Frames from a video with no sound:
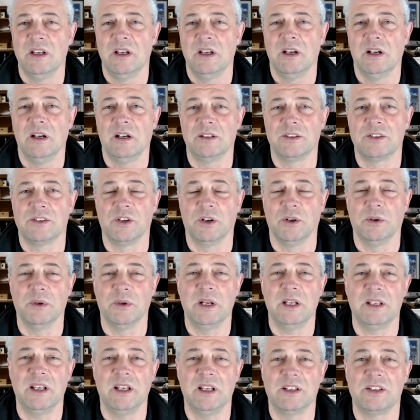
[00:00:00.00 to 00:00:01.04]
So
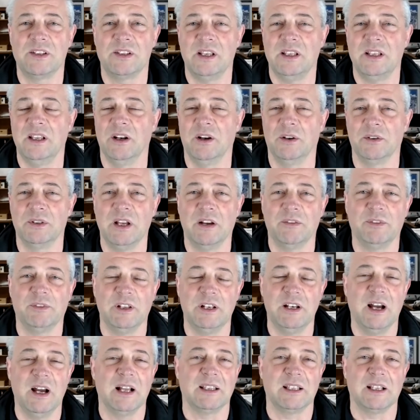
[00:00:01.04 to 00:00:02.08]
it's definitely
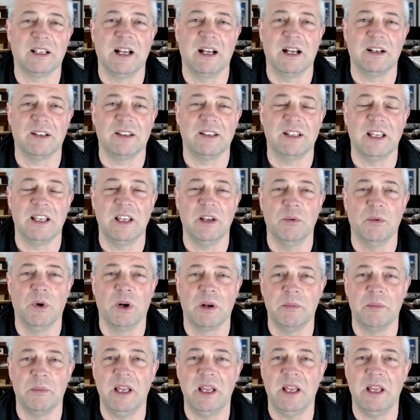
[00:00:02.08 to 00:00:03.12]
not the kind of thing you want to
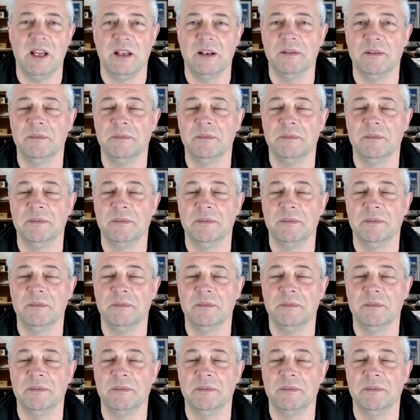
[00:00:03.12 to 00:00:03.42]
be in.